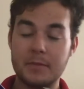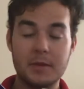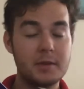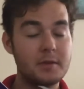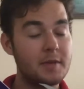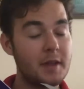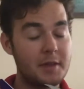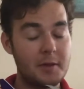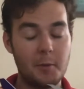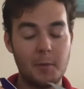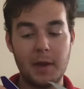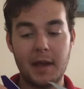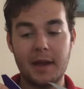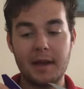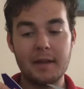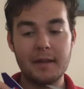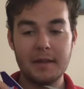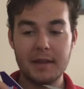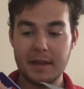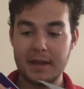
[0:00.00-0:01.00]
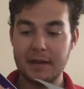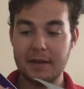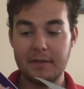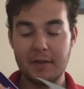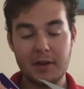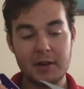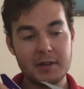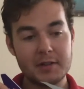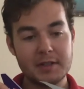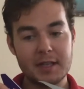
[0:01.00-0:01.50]
Not the wing, the
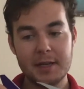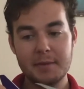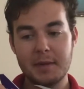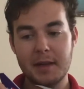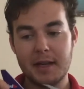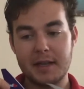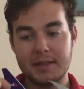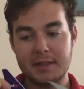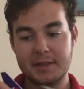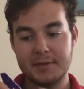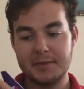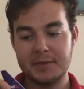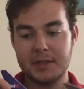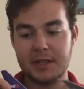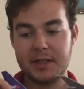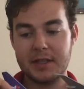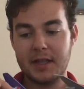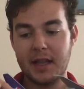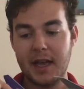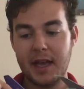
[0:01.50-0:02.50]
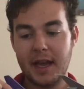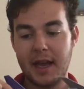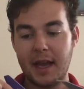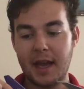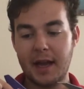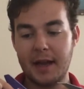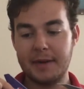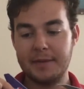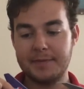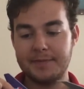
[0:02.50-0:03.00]
vertical stabilizer. Just like
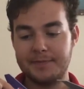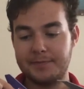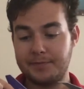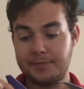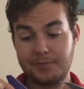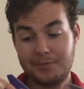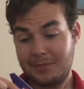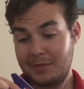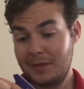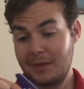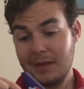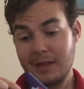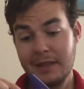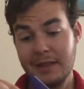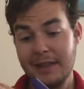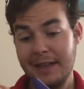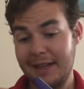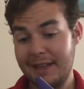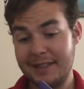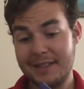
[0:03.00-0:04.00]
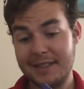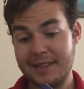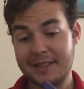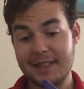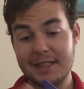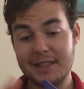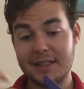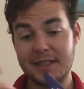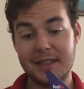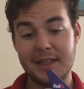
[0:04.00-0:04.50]
it is
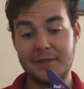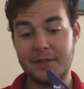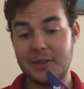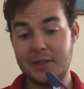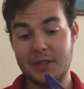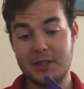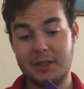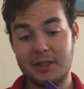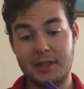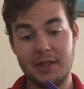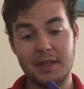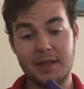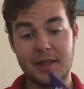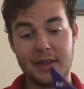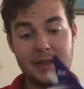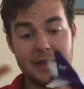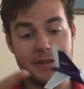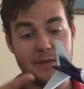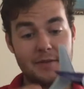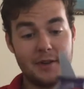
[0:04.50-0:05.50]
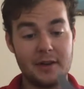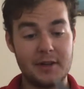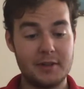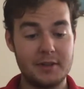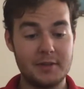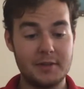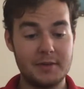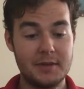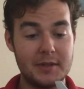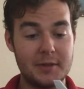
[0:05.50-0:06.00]
essentially, if you just took this
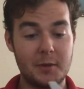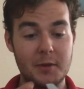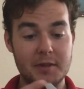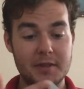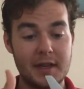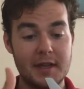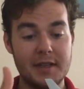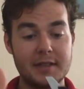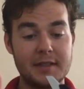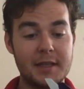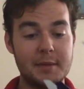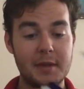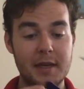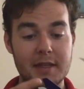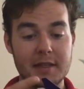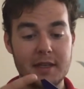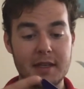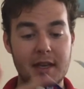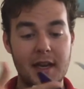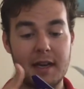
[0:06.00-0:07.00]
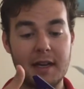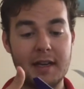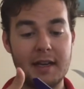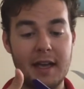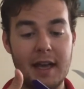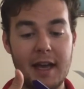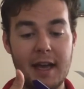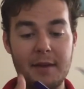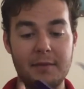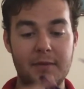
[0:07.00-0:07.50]
horizontal stabilizer, cut it in
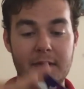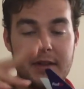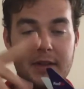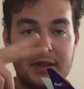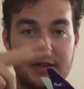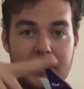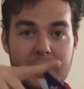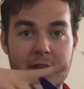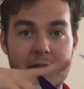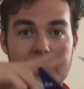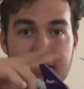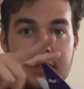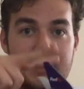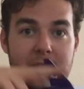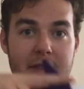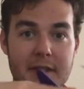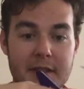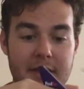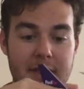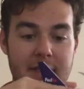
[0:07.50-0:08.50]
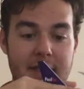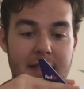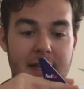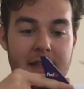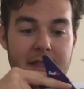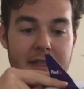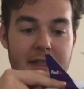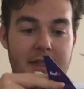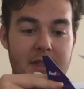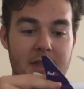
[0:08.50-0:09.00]
half, and then tilted it
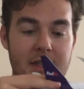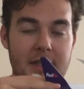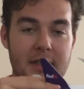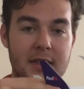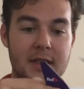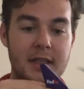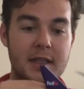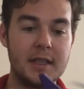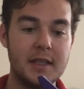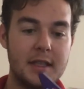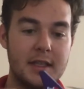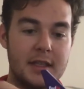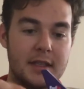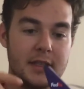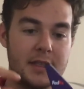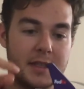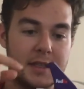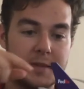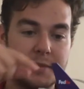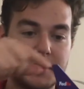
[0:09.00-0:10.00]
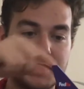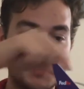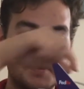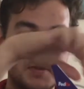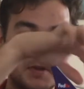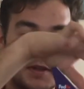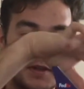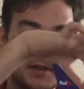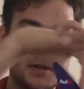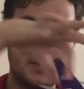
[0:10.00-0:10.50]
90 degrees, took some super
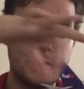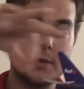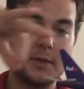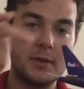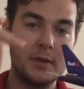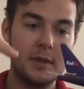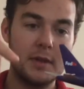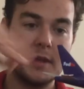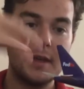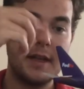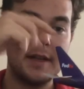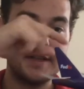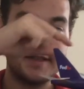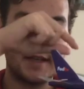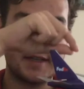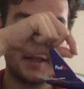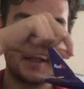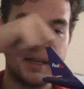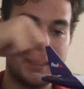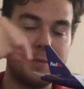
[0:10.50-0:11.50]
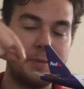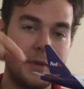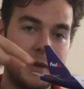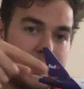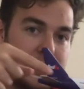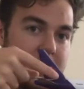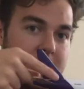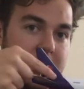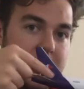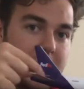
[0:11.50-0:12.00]
glue and duct tape, and
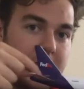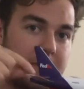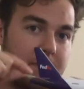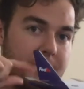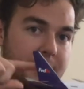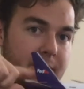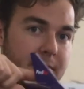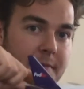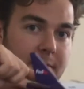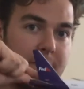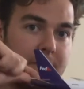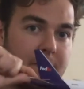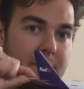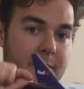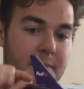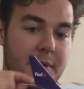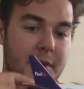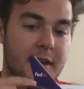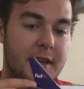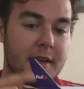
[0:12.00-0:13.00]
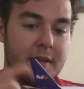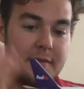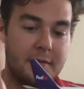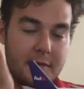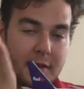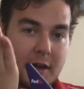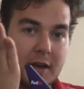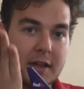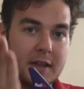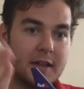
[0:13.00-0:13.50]
just like put it
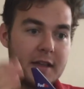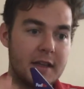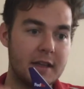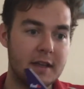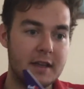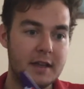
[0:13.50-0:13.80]
vertically.